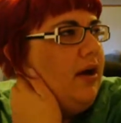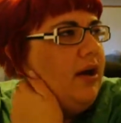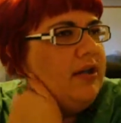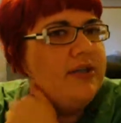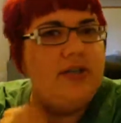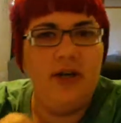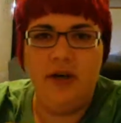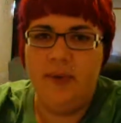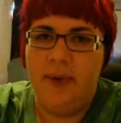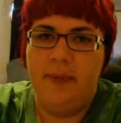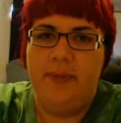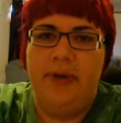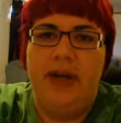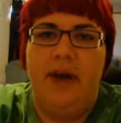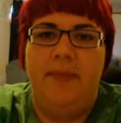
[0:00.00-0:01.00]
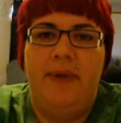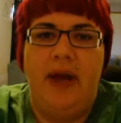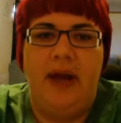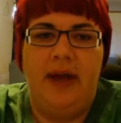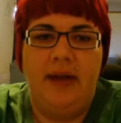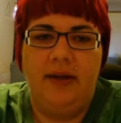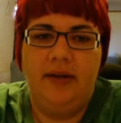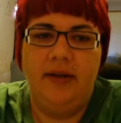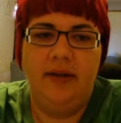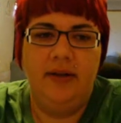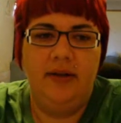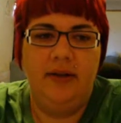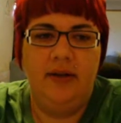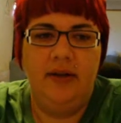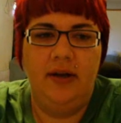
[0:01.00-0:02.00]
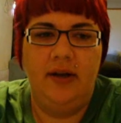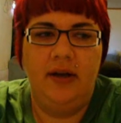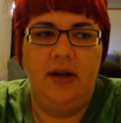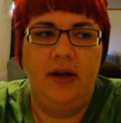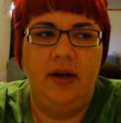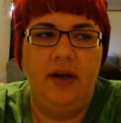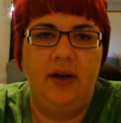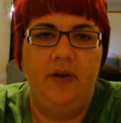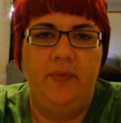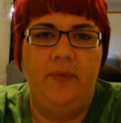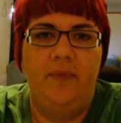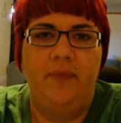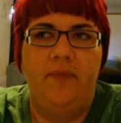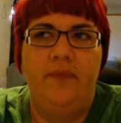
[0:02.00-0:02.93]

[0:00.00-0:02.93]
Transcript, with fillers: I started my pre-op diet. Um,